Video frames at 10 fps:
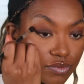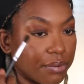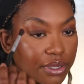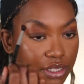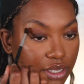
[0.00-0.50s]

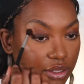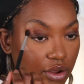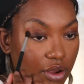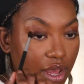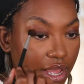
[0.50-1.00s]
But yeah, y'all,
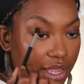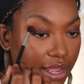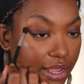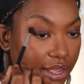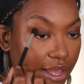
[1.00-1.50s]
I
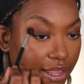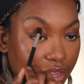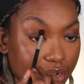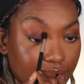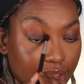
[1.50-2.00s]
can't I
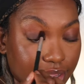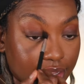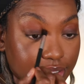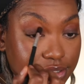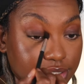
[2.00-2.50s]
cannot
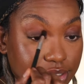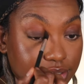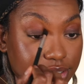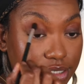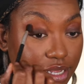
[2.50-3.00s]
get into
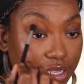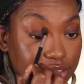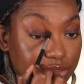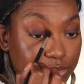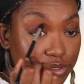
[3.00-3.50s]

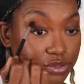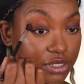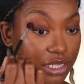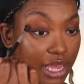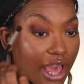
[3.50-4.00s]
today's
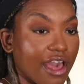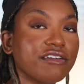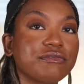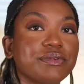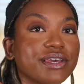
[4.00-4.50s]
music. I
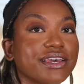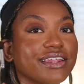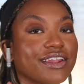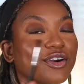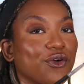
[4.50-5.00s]
have
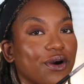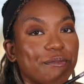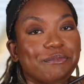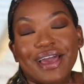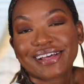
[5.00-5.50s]
been
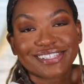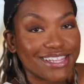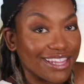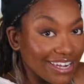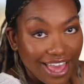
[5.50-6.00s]
going back to
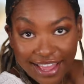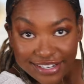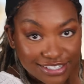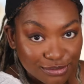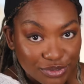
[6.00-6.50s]
the
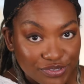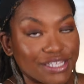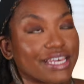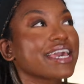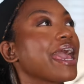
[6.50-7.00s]
90s
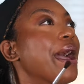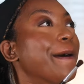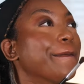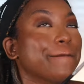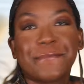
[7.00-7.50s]
music,
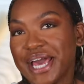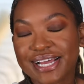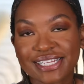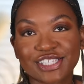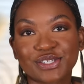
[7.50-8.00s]

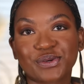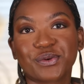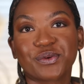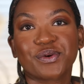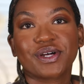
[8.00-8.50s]
back
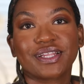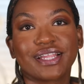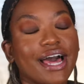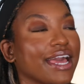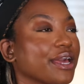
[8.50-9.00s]
to
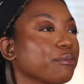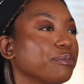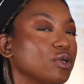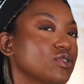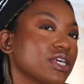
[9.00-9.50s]
like
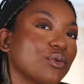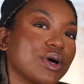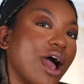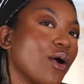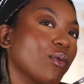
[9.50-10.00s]
music
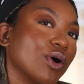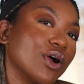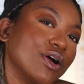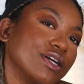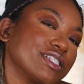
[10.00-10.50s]
without
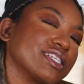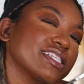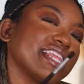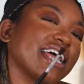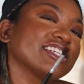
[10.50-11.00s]
words,
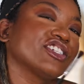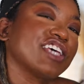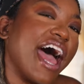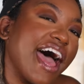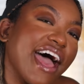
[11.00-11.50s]
just like
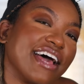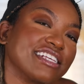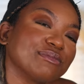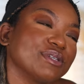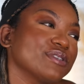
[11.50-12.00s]

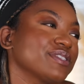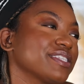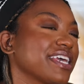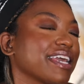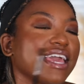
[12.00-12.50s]
jazz
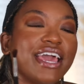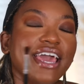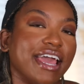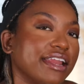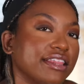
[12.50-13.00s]
music,
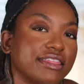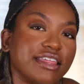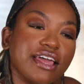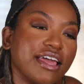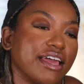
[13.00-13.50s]

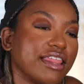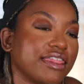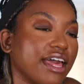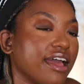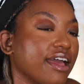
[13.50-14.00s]
anything
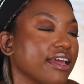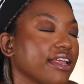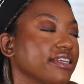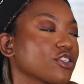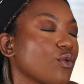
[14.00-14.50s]
that
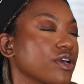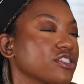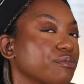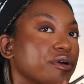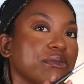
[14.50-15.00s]
is going
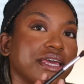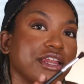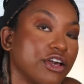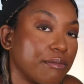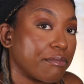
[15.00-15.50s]
to put me in a
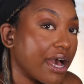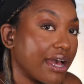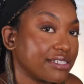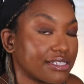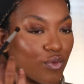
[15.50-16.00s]
good
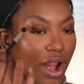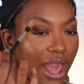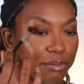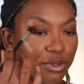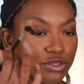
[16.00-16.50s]
mindset.
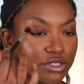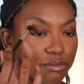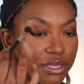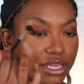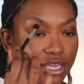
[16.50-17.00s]
Rap used to
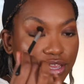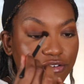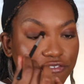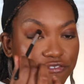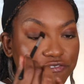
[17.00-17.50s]
be
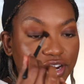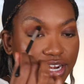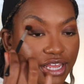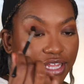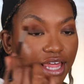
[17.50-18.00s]

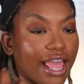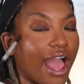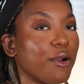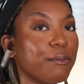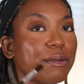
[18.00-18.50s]
funny. Like
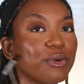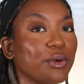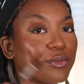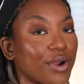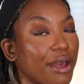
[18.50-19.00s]
I remember
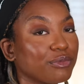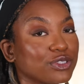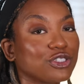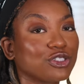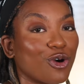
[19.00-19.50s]
when rap was
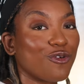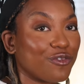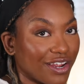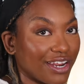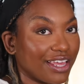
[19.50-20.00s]
so
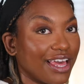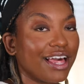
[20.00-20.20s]
funny,